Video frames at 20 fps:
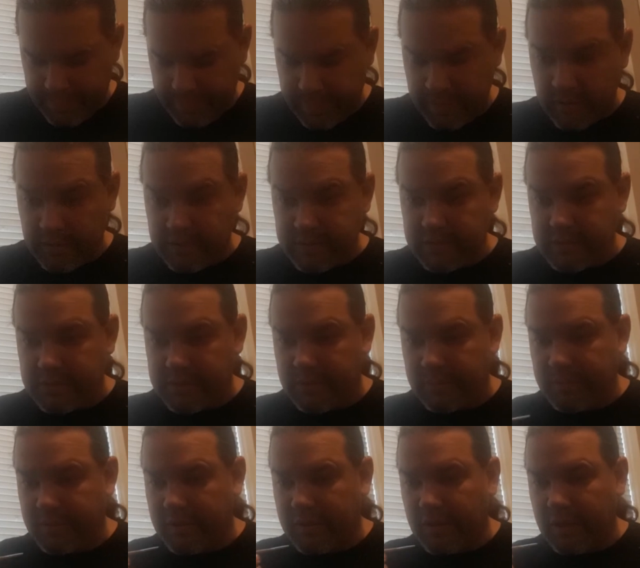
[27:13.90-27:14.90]
Now this is
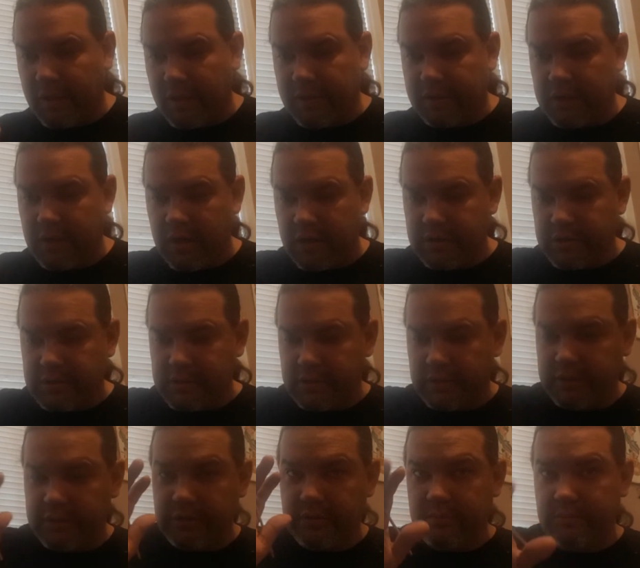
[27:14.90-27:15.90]
something that I unconsciously
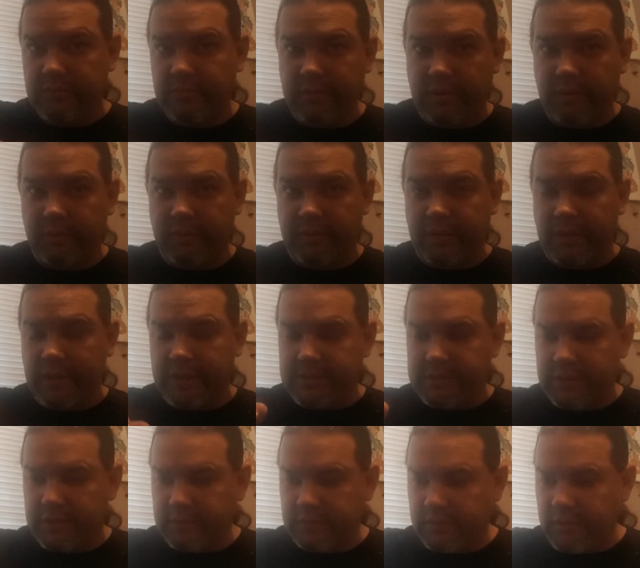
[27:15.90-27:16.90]
do, I realize
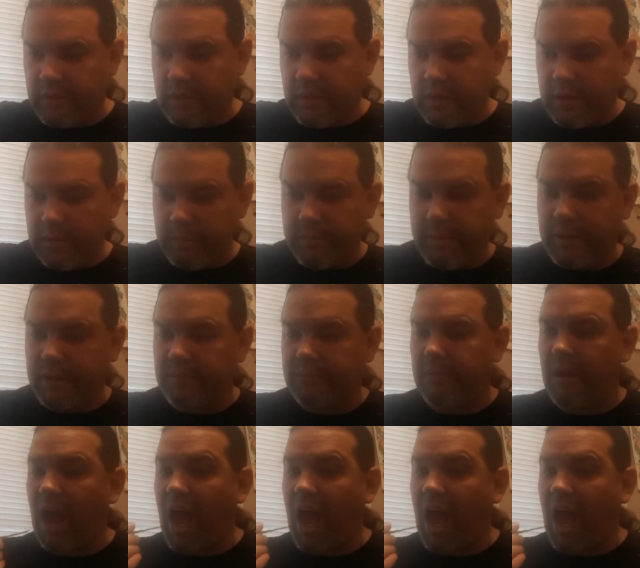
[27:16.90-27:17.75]
that, but